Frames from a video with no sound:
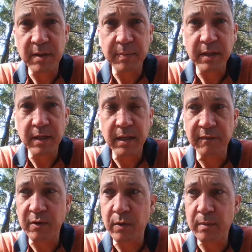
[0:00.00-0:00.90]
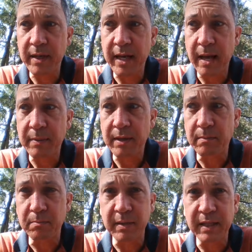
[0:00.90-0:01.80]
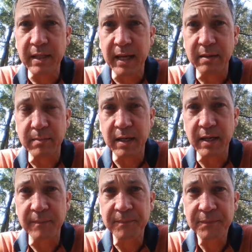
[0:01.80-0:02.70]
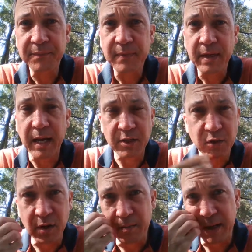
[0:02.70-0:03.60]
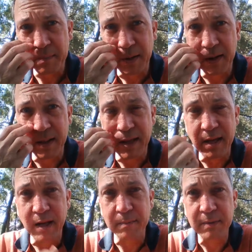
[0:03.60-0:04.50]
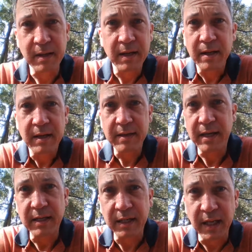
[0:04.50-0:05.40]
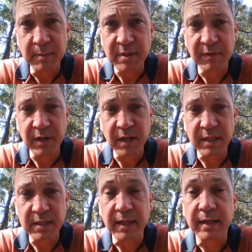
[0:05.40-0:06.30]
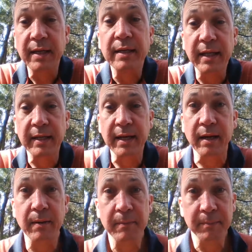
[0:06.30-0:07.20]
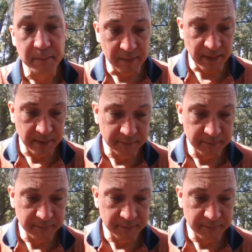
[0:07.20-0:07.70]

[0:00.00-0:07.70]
P. If you want to be happy, be like me. I sort of made part of that up. That nickname's never going to stick. Take care. Bye-bye.